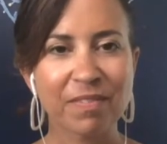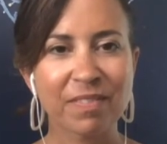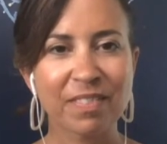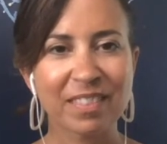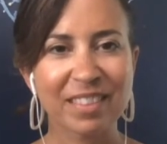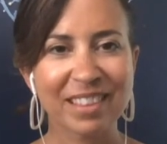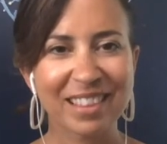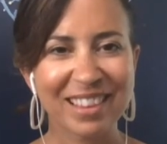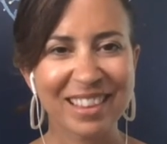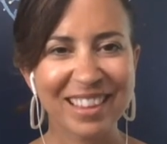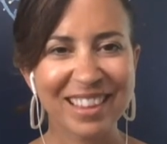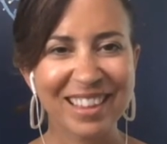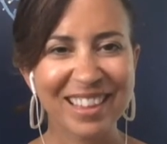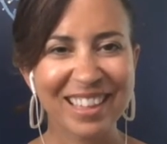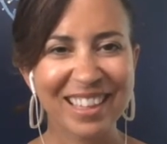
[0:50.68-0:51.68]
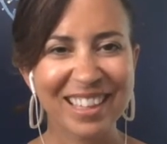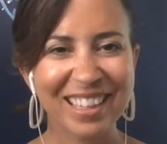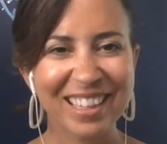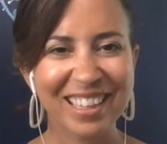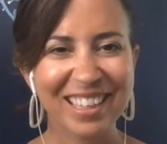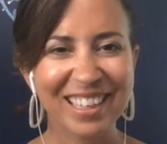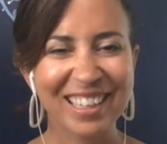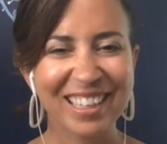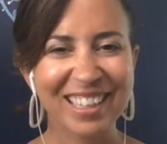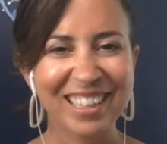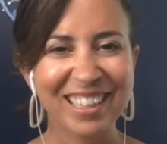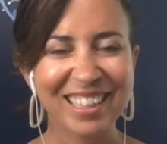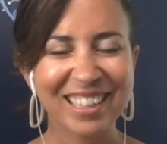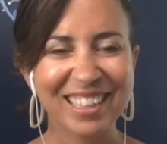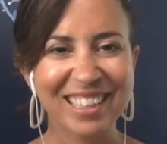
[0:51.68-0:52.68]

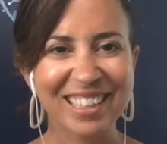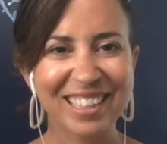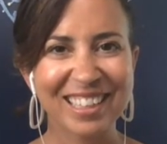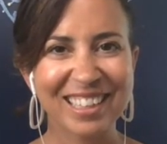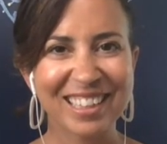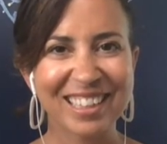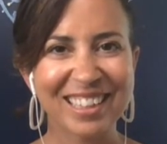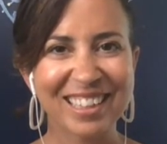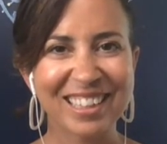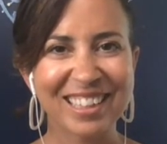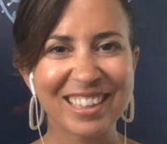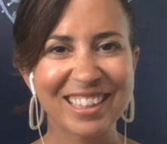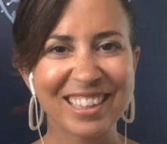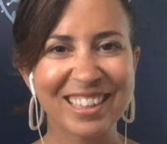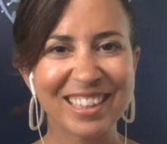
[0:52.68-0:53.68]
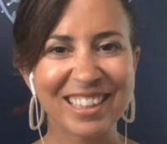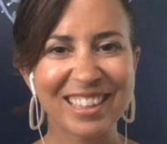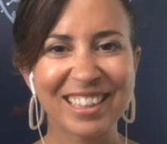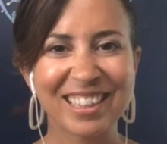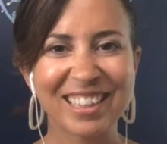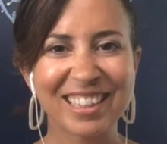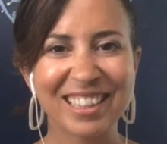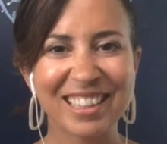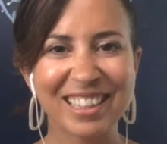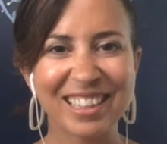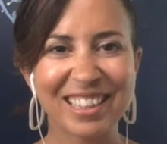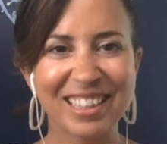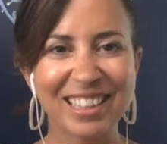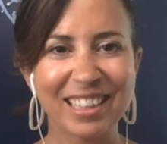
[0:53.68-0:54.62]
(silent)